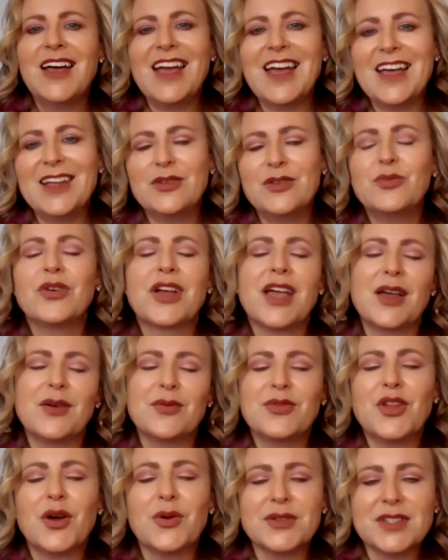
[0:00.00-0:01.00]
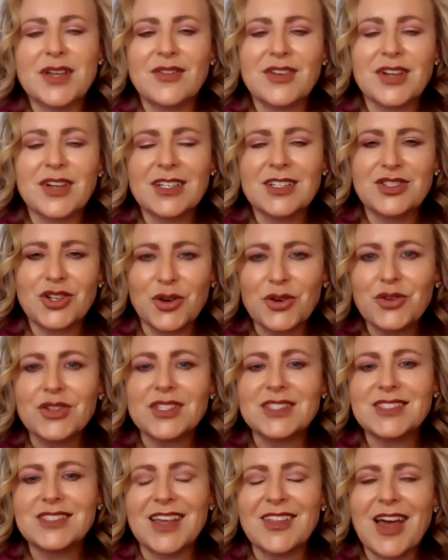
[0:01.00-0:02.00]
And okay, no one's ever going to
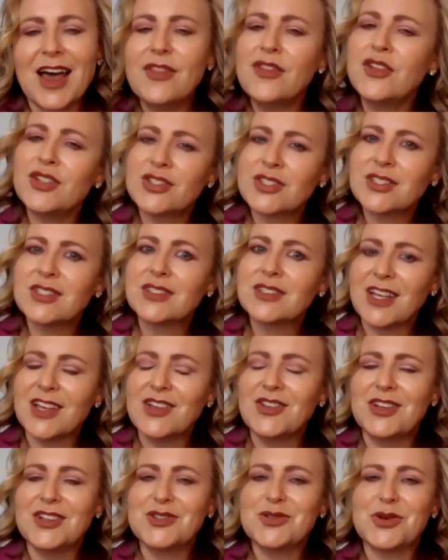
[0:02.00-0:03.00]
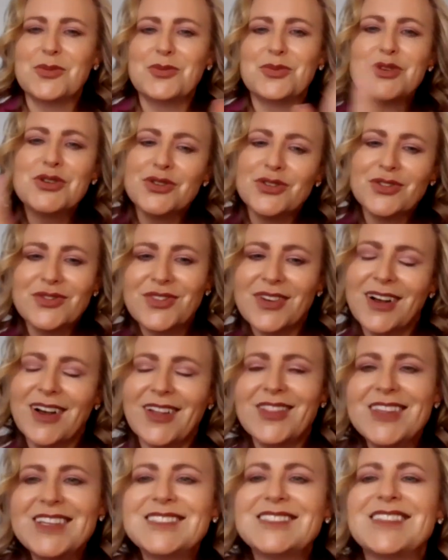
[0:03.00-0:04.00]
totally say that. They're just going to say you need to improve
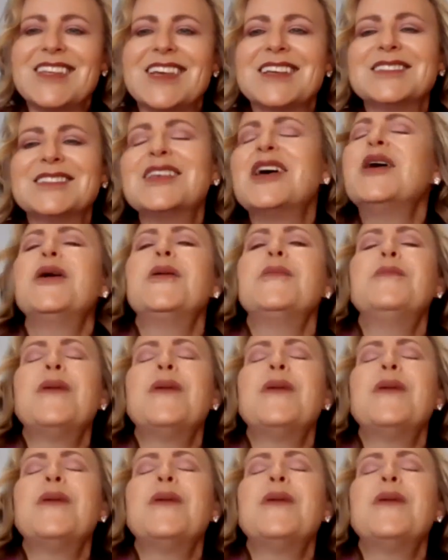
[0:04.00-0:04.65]
on these things.